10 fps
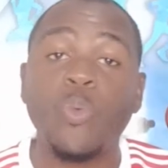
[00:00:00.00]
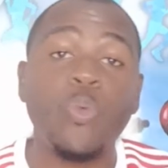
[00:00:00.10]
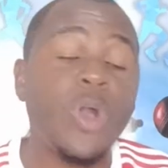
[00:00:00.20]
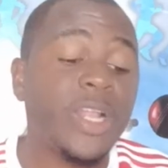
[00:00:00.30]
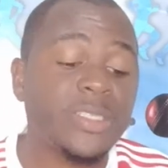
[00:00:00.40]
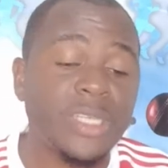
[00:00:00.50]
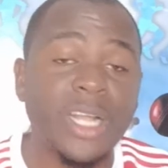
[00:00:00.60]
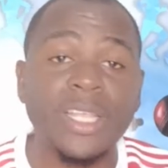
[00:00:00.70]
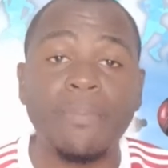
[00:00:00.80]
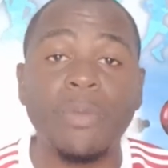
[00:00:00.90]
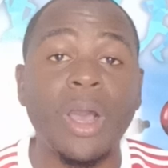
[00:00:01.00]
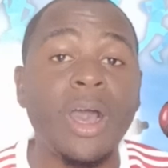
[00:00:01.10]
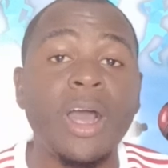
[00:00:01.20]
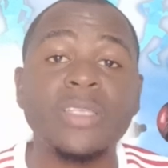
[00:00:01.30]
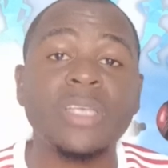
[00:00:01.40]
All sort
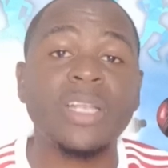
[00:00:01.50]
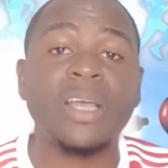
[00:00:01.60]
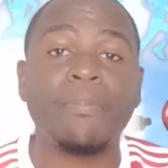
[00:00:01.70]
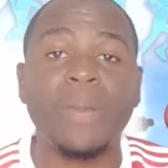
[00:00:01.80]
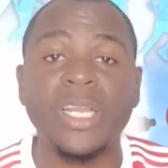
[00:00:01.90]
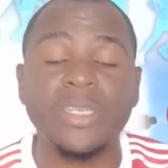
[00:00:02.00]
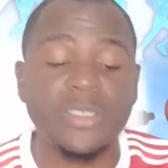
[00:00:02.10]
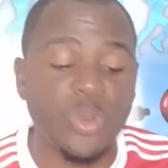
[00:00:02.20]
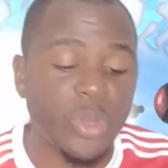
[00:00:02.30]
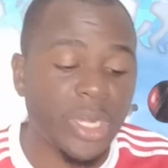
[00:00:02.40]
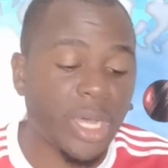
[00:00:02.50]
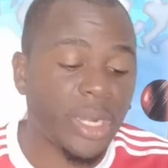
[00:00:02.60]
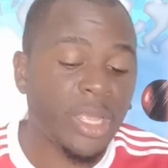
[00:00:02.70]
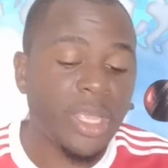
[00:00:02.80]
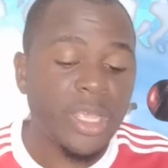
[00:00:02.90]
of madness going
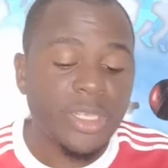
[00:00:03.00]
on.